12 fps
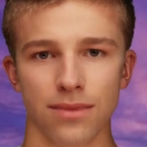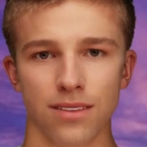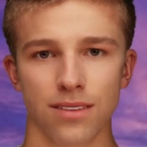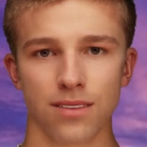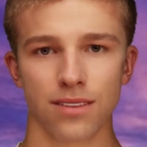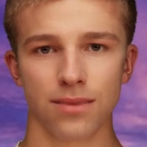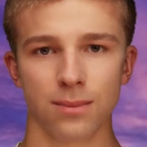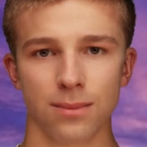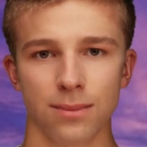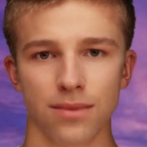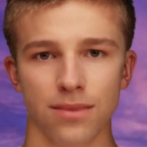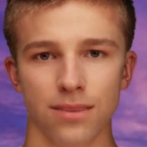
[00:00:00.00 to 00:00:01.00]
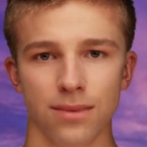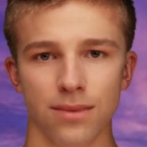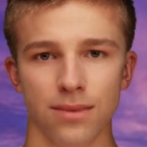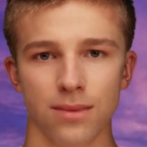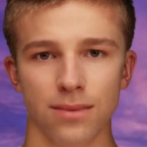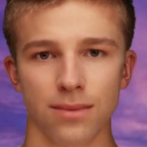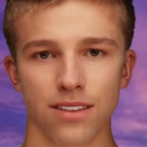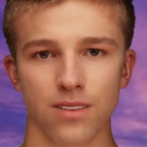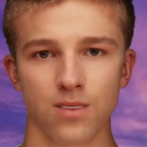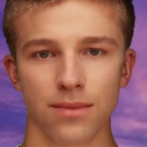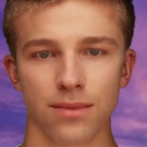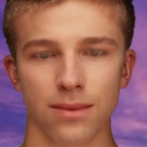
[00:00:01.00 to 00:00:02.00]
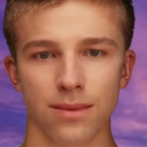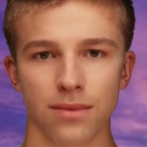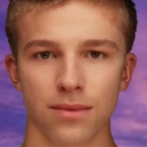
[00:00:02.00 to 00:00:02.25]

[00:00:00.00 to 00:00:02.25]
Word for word: Do you believe in love at first sight?